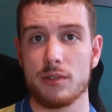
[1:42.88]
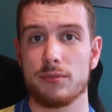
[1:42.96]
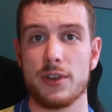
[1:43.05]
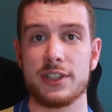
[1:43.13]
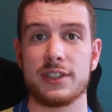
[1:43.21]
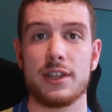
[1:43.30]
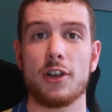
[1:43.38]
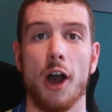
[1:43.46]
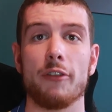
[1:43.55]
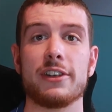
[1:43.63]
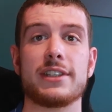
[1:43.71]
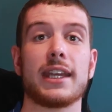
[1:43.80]
they've
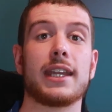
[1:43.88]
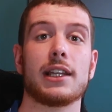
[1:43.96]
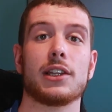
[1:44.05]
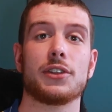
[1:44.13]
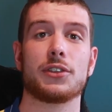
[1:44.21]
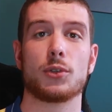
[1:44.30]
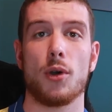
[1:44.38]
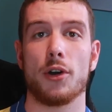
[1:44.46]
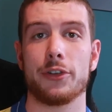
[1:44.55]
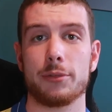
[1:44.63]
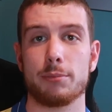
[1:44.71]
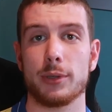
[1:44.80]
got a ridiculous
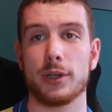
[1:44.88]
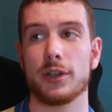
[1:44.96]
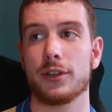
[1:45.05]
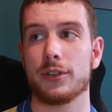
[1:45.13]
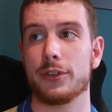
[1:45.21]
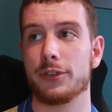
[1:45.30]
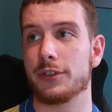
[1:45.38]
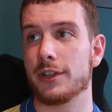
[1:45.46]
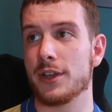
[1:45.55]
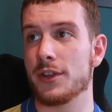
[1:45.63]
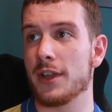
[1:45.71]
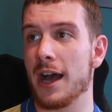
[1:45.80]
squad, but
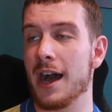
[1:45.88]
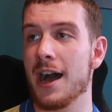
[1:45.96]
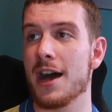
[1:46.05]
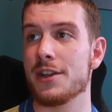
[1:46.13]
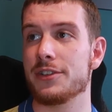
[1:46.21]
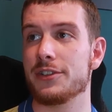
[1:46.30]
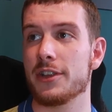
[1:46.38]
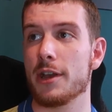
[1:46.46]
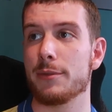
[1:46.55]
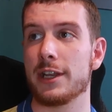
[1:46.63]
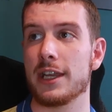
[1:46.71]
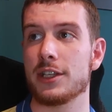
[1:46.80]
the heart and
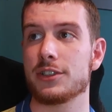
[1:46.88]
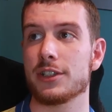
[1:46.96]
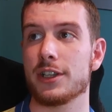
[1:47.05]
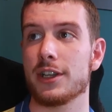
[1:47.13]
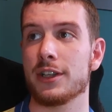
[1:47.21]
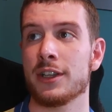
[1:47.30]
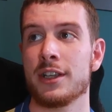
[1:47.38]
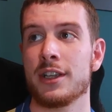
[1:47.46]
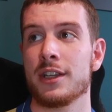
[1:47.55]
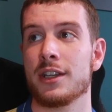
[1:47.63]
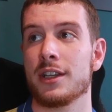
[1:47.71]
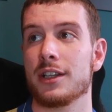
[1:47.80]
determination. And
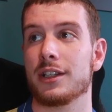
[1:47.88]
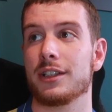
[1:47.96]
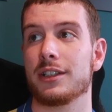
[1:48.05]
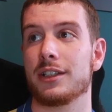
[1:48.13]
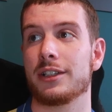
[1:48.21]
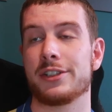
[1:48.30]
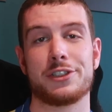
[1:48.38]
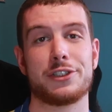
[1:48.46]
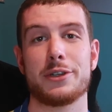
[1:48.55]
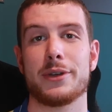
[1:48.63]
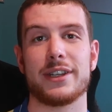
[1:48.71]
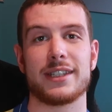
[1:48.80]

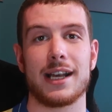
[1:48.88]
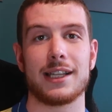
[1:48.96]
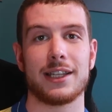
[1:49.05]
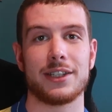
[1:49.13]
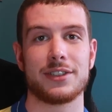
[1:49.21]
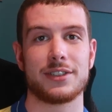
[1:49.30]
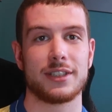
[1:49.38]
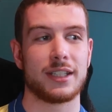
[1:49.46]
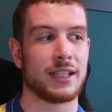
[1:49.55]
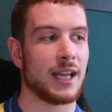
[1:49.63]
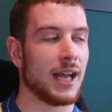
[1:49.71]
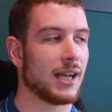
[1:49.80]
Stuart Dallas,
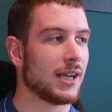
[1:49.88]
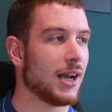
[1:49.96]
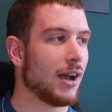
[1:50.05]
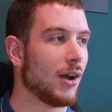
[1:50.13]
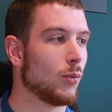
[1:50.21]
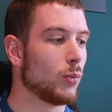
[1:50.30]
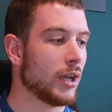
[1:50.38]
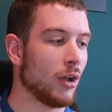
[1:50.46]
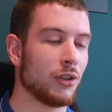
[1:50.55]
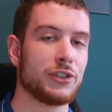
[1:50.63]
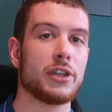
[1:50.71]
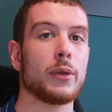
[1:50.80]
we
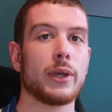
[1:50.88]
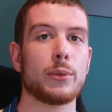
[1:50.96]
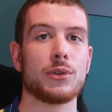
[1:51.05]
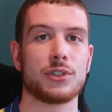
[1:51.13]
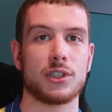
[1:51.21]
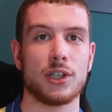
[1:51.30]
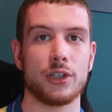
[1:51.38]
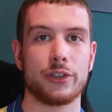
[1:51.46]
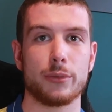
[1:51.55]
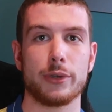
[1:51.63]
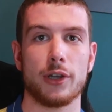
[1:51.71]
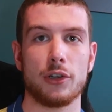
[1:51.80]
all knew he was
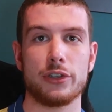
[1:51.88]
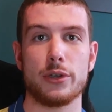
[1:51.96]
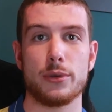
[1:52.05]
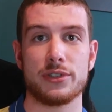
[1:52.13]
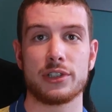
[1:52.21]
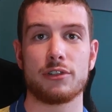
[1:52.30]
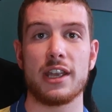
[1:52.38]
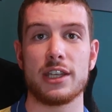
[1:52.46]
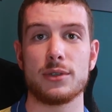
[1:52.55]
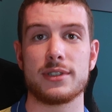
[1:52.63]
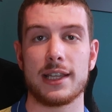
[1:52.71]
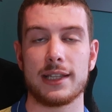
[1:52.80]
good and we all knew he was a great
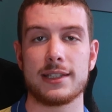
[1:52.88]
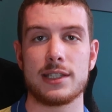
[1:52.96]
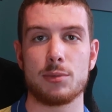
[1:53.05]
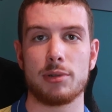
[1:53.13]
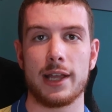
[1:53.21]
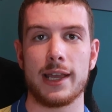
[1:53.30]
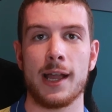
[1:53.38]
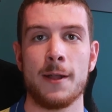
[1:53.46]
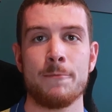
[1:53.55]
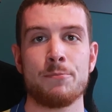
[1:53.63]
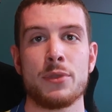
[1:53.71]
utility player.